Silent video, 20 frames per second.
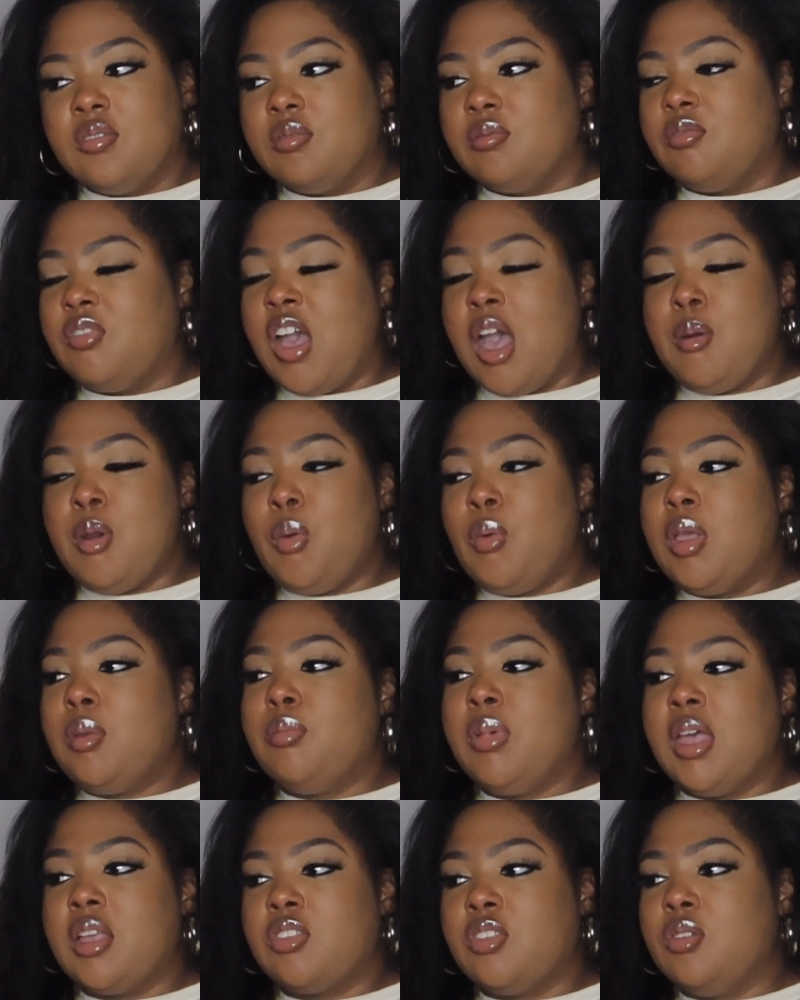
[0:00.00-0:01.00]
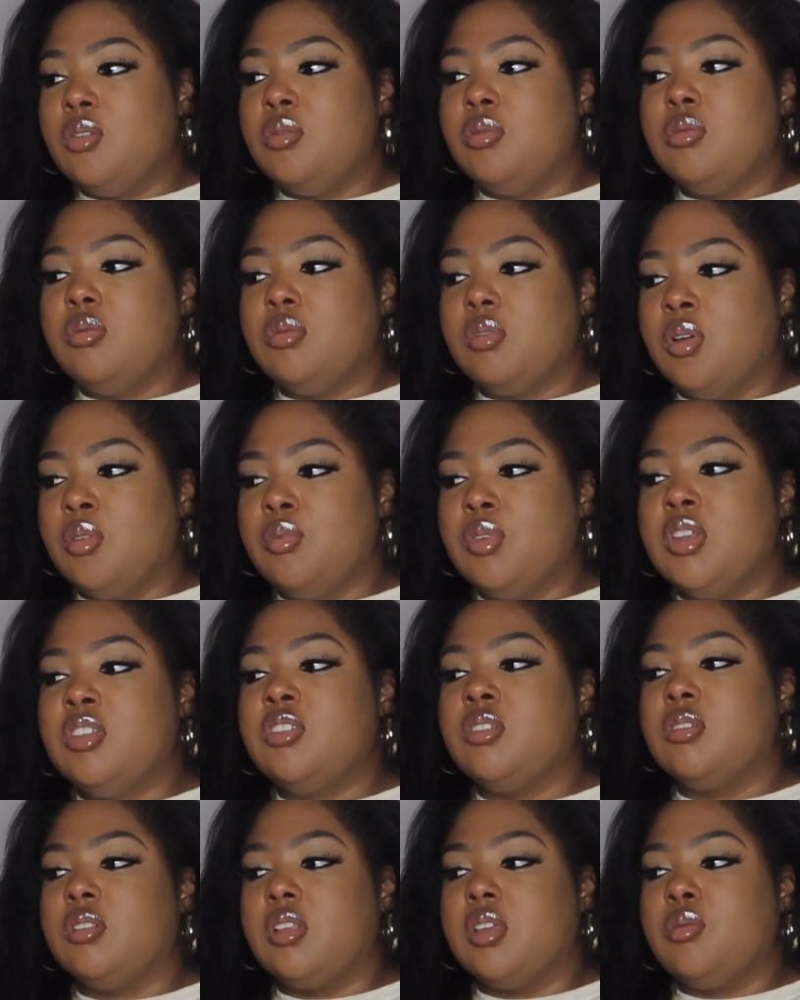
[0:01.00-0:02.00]
Find my way back to
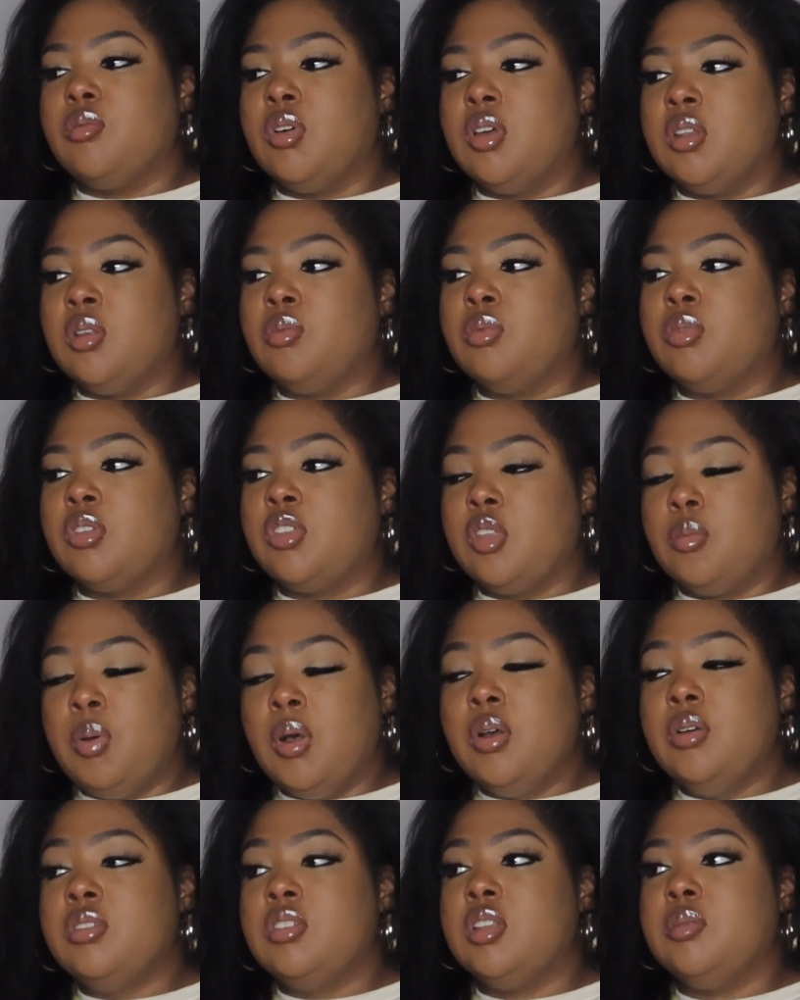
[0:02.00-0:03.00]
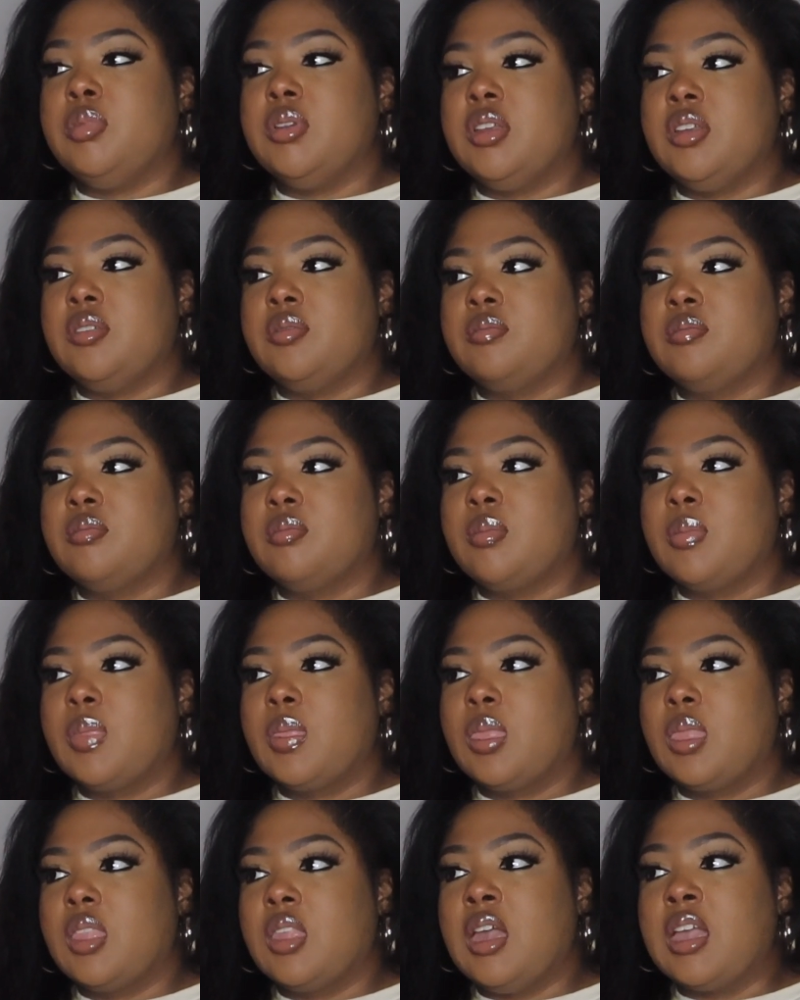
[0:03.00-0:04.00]
originally what it was supposed to be.
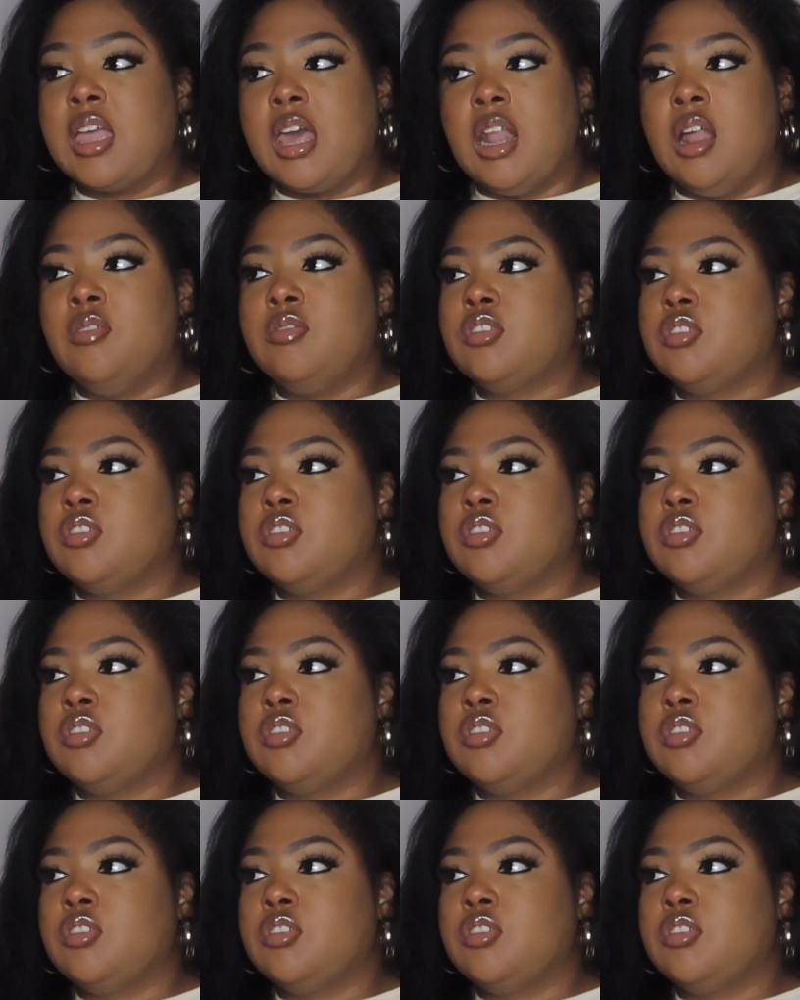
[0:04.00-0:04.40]
I got off